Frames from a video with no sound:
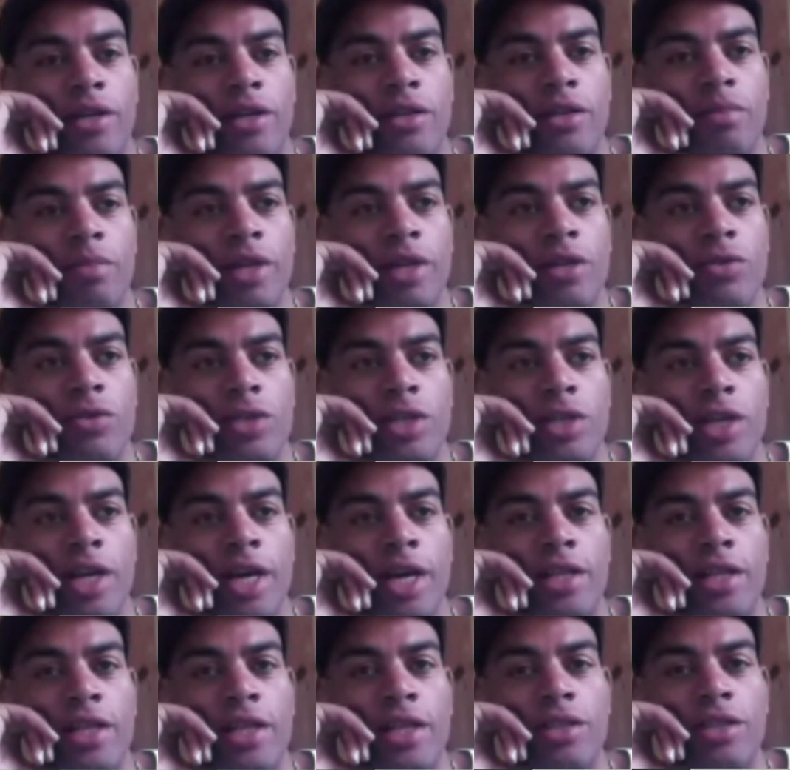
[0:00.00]
middles, and
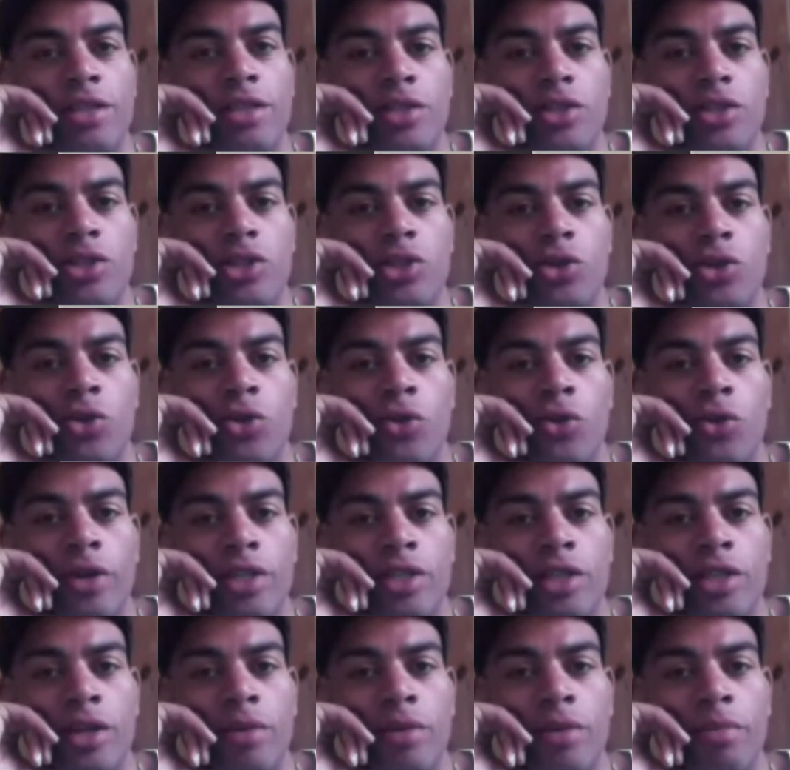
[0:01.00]
ends, and
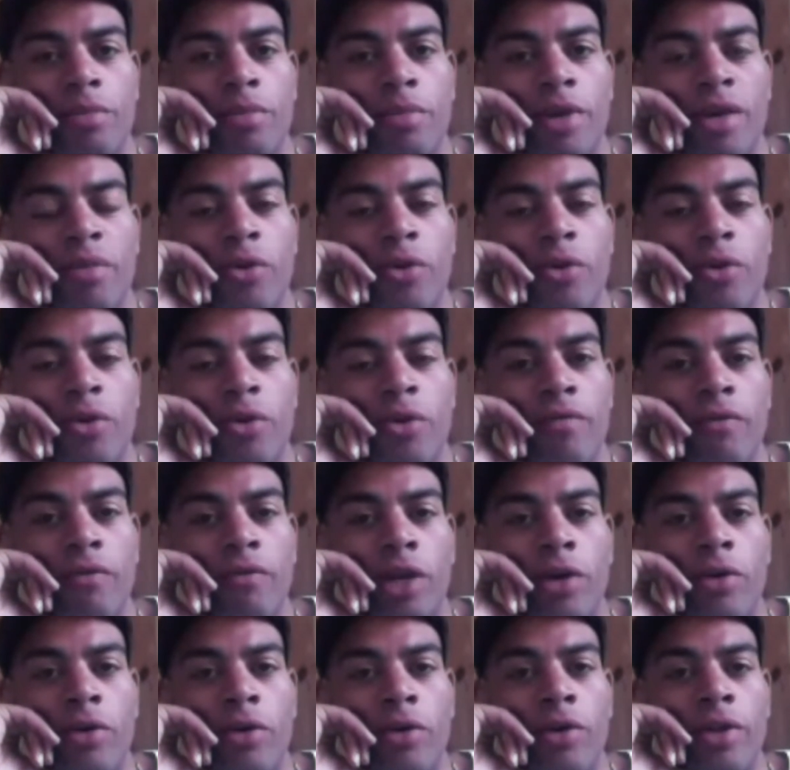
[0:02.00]
stories that people can
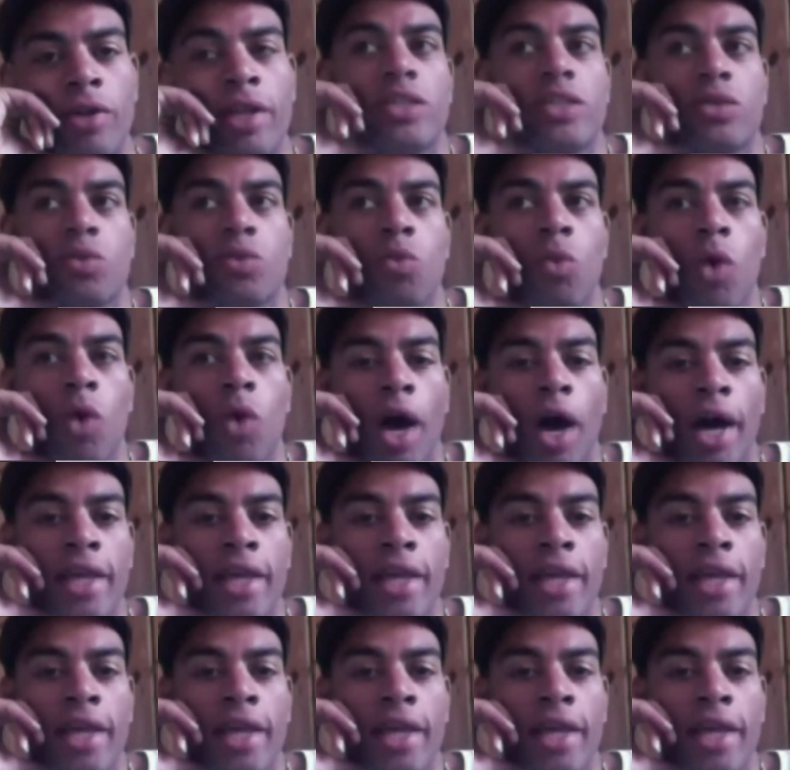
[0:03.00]
follow, and that's why they're